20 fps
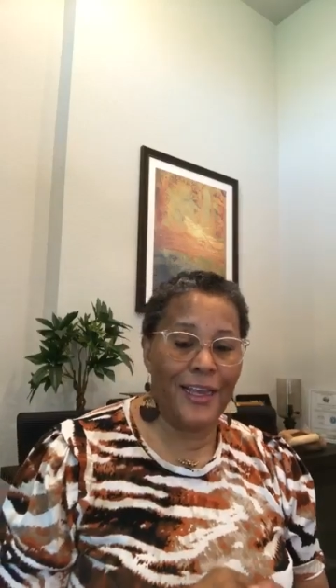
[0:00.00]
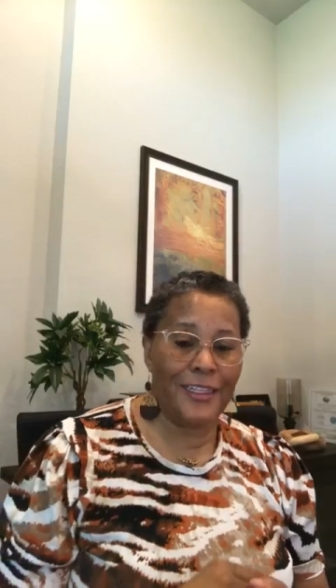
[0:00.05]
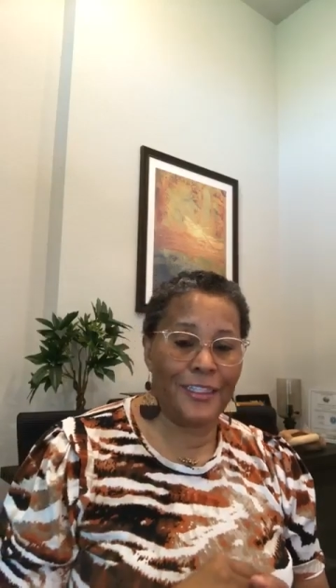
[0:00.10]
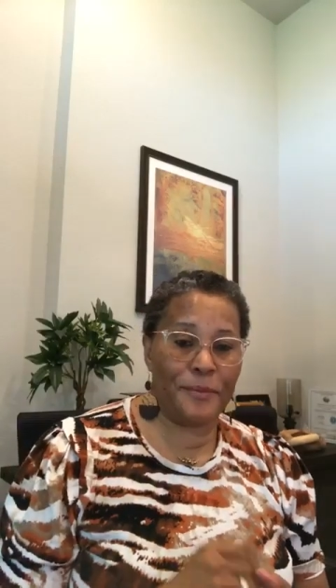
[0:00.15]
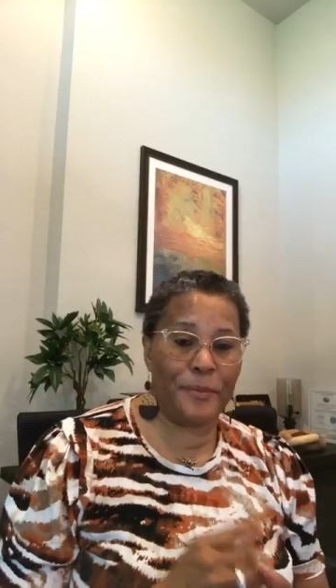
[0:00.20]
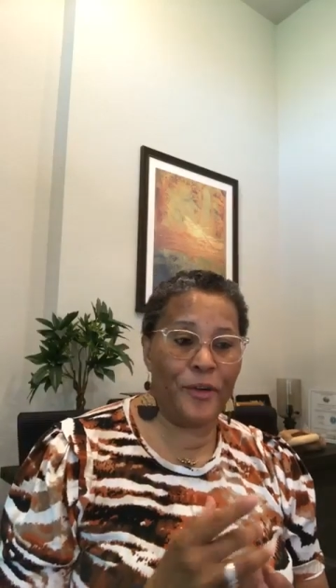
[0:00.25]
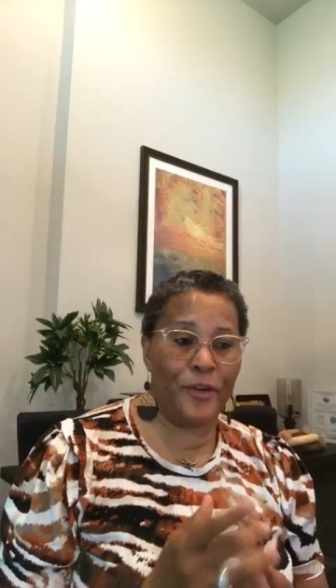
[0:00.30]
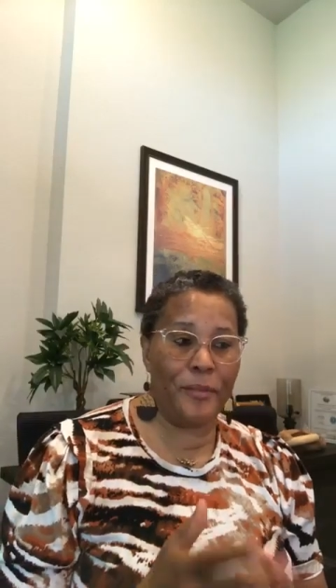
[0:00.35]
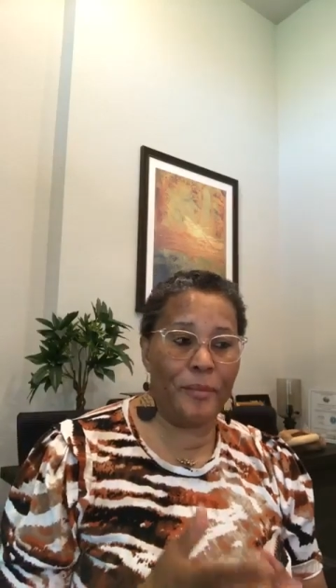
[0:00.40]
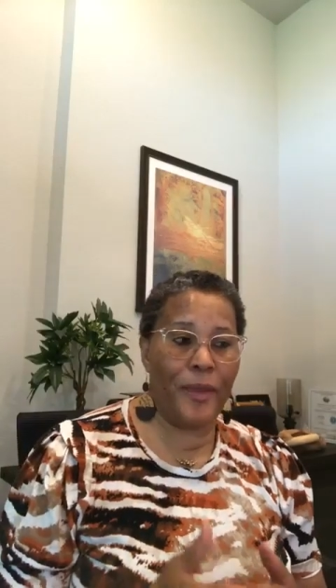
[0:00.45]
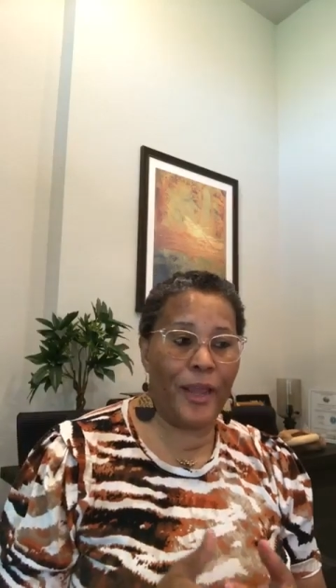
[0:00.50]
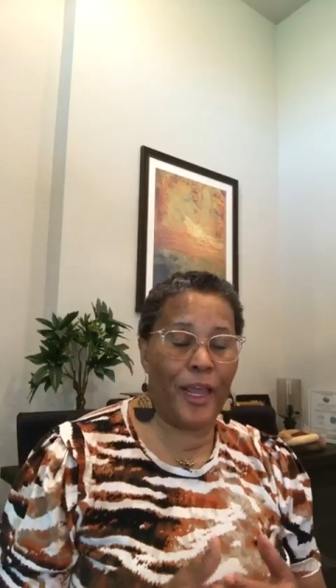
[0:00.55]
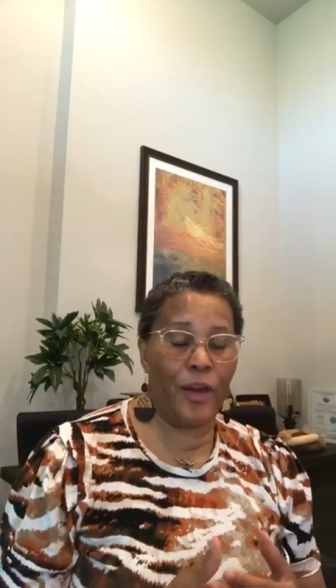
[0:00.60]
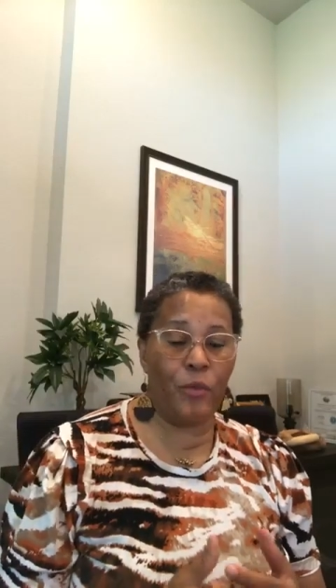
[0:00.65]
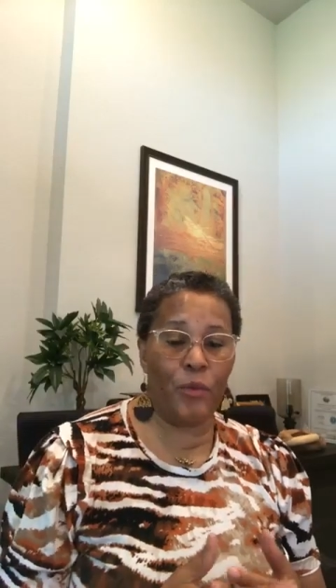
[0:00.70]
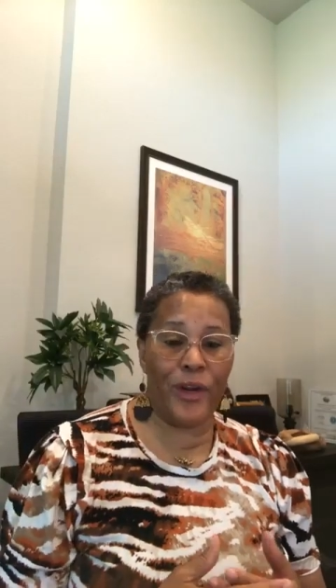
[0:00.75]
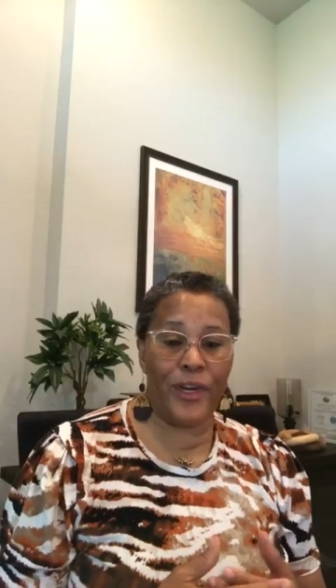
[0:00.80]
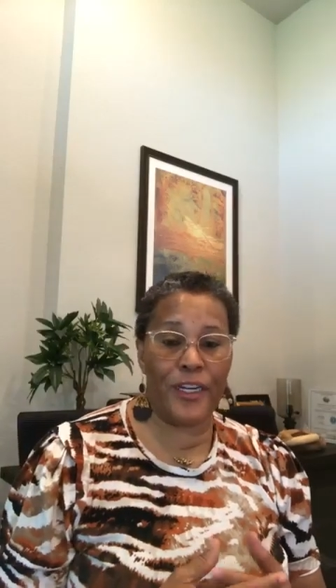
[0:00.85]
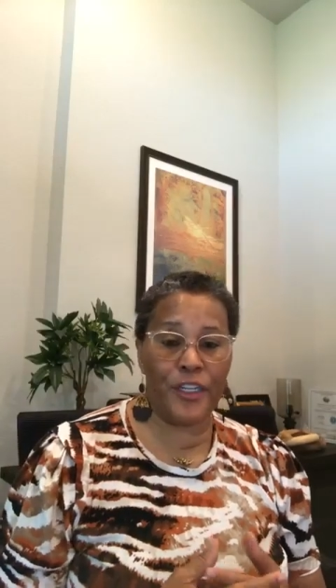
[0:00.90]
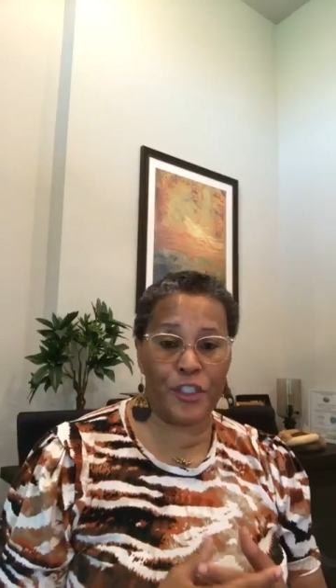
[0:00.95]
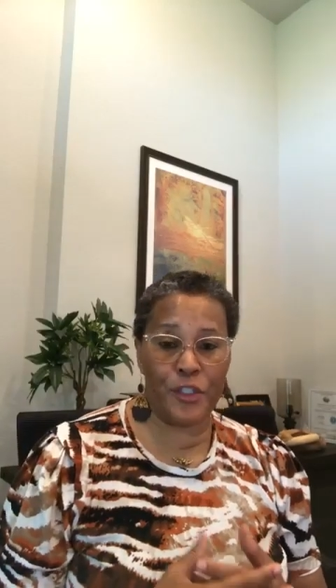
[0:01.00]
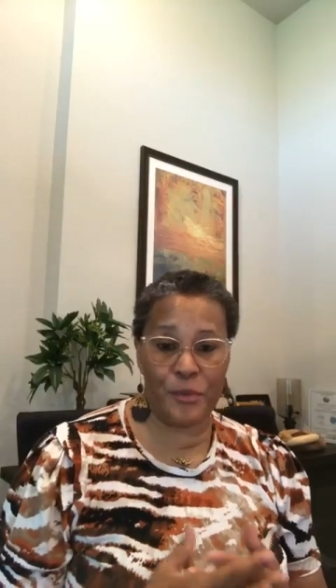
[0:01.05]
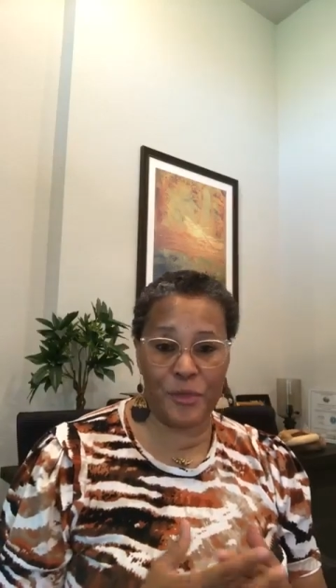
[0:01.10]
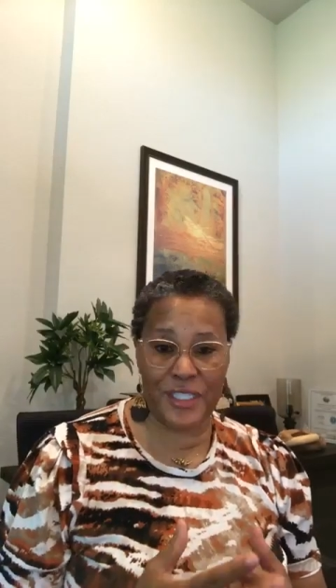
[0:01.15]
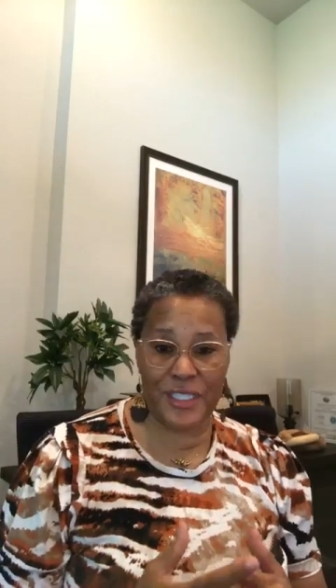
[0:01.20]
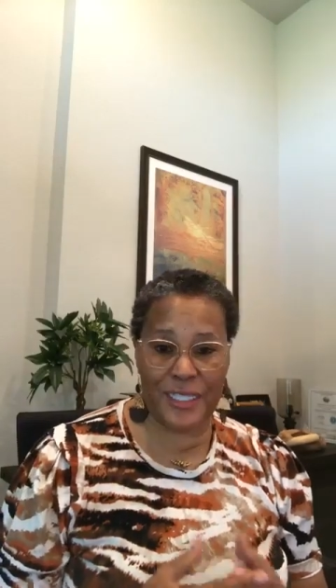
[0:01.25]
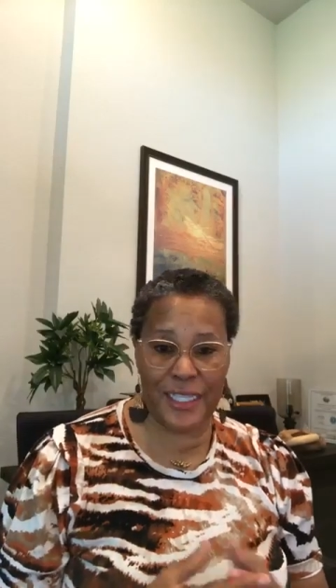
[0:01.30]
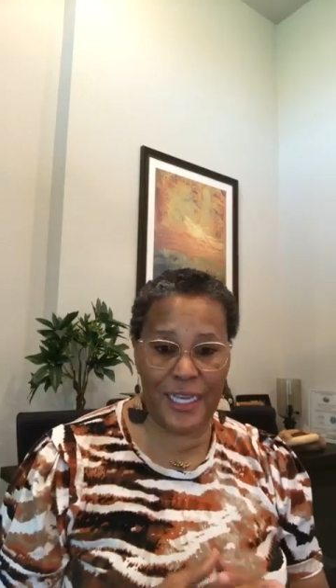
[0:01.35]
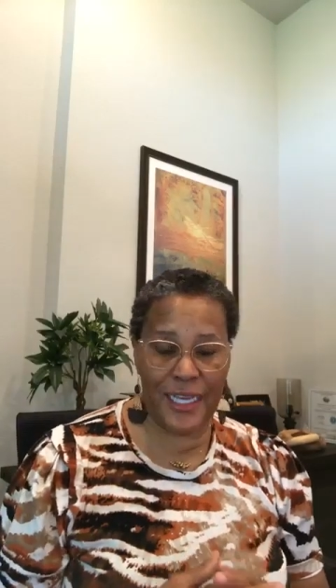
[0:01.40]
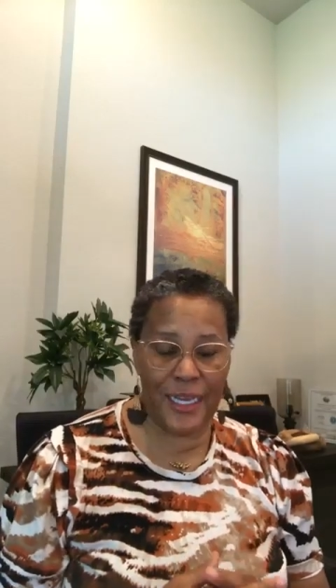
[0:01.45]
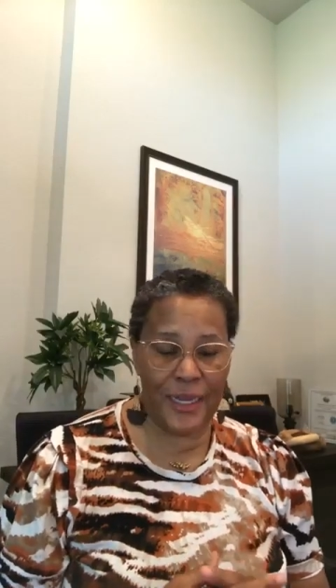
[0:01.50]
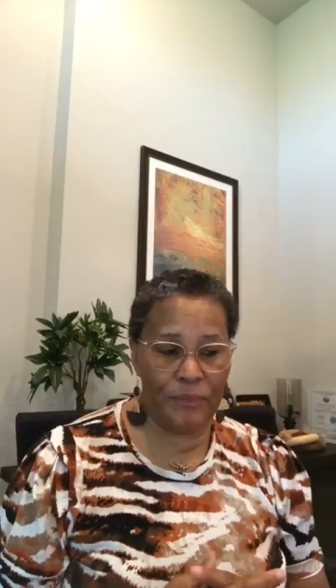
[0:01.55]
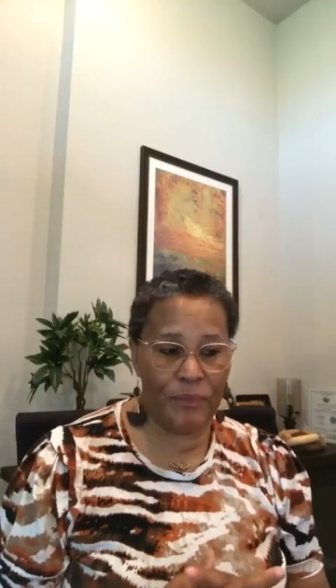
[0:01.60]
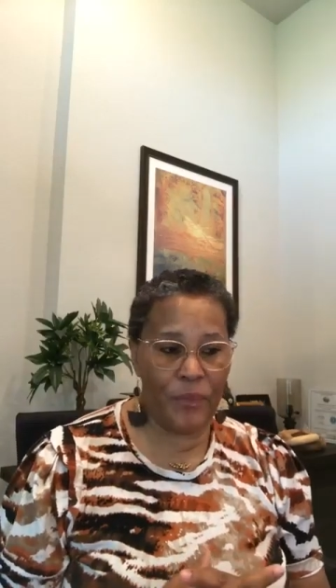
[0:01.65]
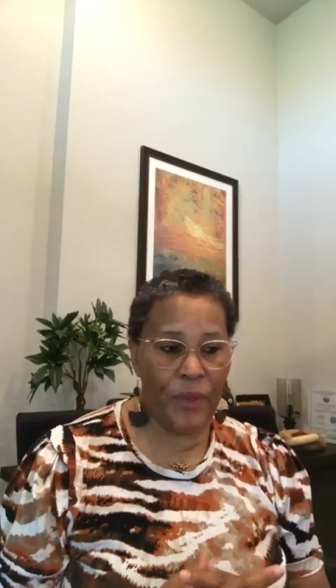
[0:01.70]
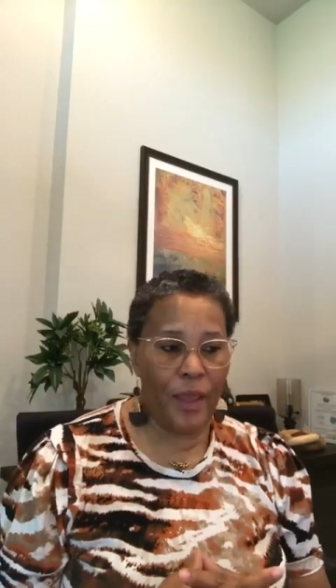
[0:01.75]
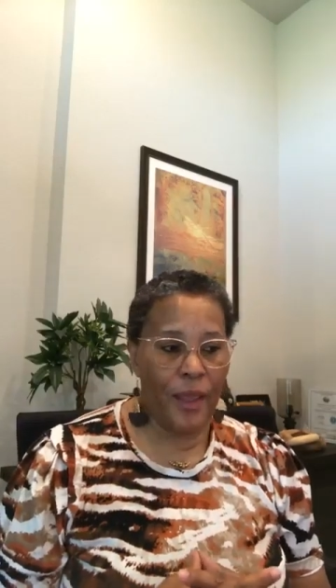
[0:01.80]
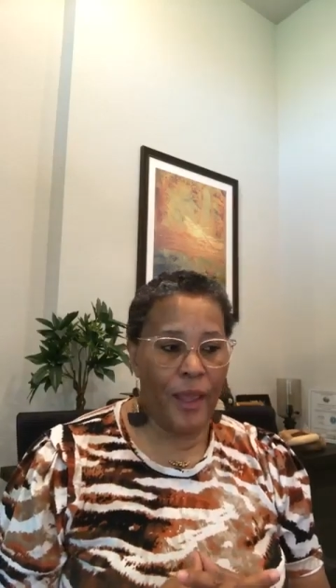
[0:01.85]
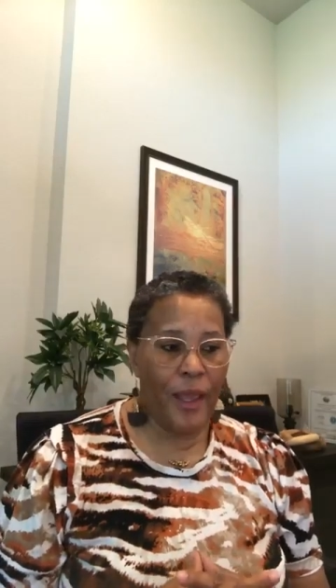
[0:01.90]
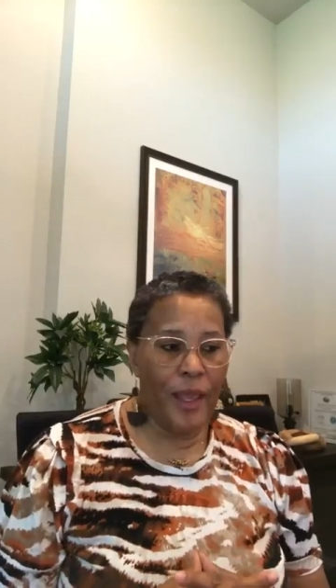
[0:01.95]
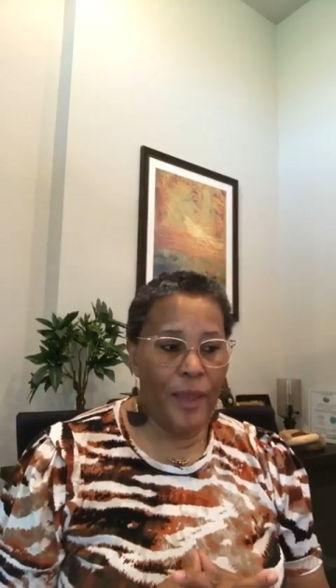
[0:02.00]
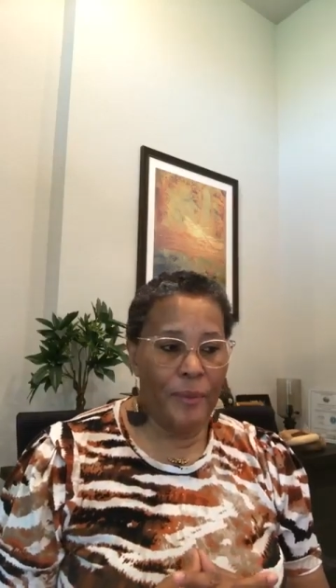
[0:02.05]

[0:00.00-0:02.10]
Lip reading: ready to receive,